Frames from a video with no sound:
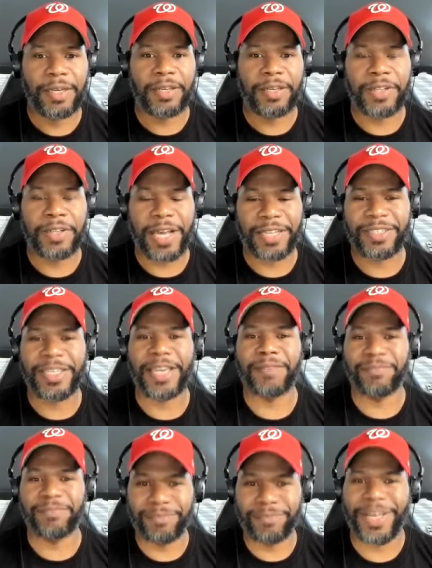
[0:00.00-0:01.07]
You're not just saying,
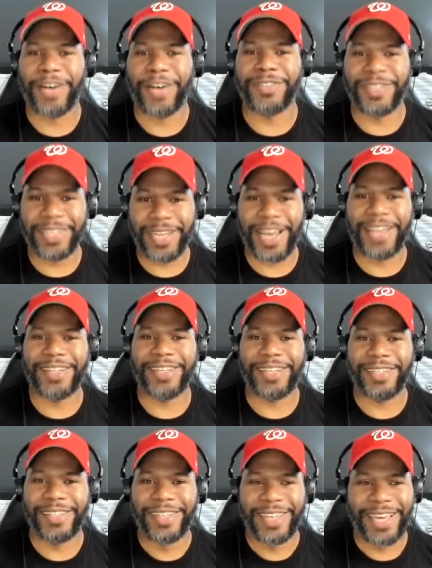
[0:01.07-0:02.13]
mm, that was a good
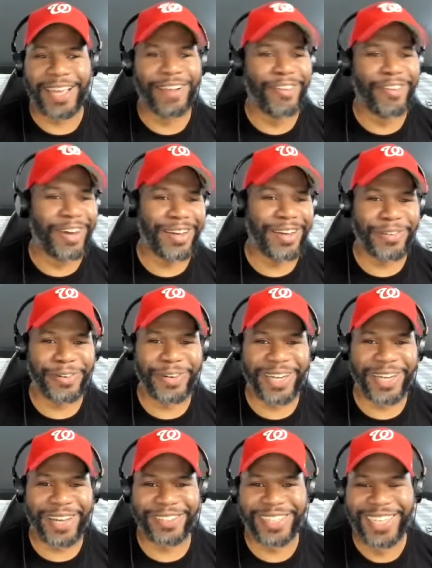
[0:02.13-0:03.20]
idea and whatever,
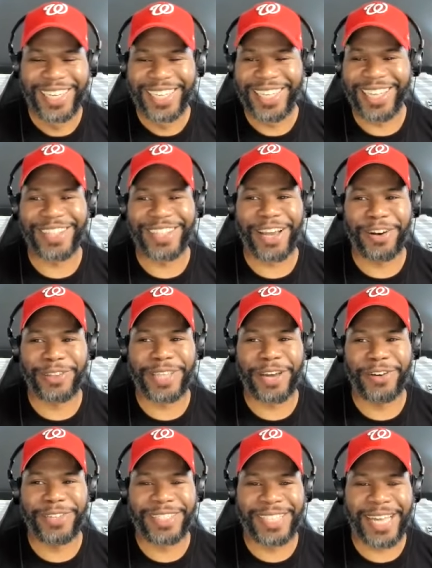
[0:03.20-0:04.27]
whatever. That, that,
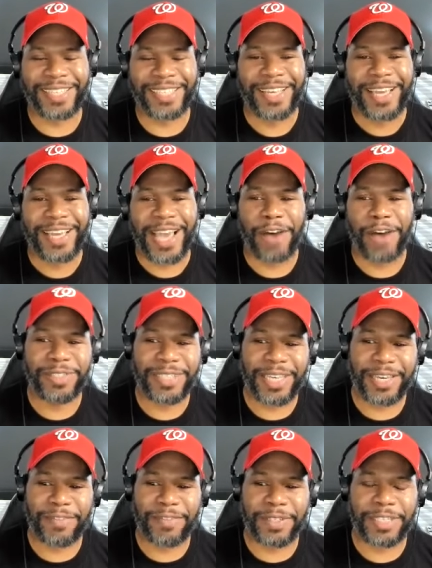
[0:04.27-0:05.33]
that was nice. I would say
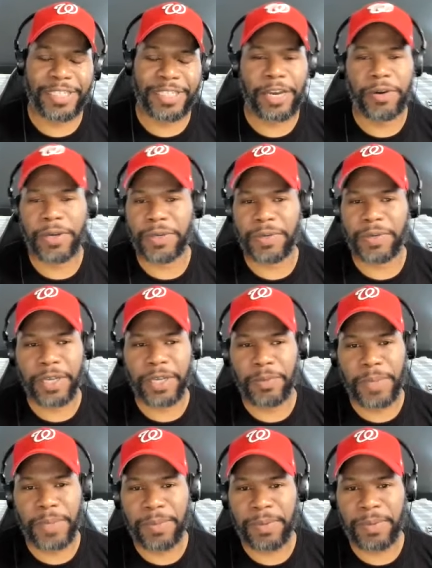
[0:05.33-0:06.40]
even share it with other
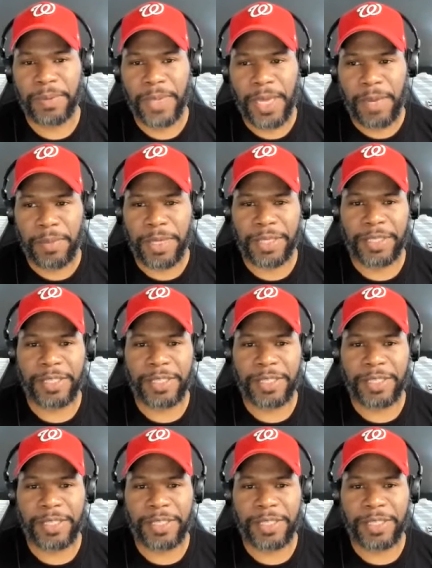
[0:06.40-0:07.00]
people, because mm.